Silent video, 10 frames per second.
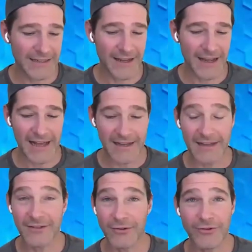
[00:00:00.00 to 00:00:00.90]
And
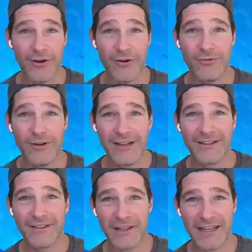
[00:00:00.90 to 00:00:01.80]
I don't know the